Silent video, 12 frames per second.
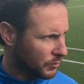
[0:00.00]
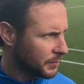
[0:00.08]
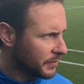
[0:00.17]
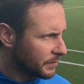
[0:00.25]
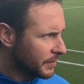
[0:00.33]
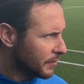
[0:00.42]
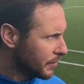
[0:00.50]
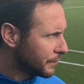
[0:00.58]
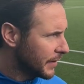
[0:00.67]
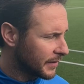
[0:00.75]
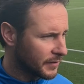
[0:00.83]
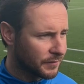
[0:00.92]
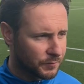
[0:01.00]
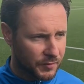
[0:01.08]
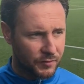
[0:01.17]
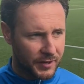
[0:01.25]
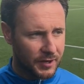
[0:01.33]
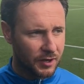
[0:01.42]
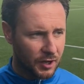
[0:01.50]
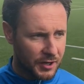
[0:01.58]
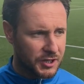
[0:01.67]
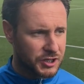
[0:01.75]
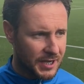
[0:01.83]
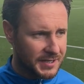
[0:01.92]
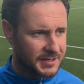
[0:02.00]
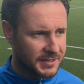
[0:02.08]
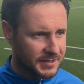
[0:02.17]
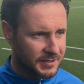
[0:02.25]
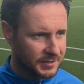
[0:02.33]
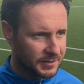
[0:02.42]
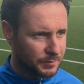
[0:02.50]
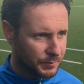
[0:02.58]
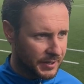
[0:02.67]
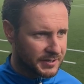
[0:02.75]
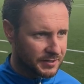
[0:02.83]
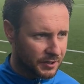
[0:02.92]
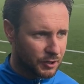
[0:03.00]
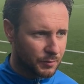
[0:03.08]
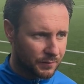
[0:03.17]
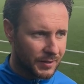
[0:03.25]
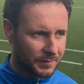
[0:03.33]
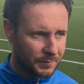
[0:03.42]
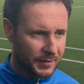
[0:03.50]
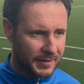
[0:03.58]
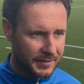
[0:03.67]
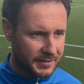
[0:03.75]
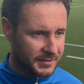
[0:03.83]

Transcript: we've been very effective and we've created a lot of chances based on how we went and playing.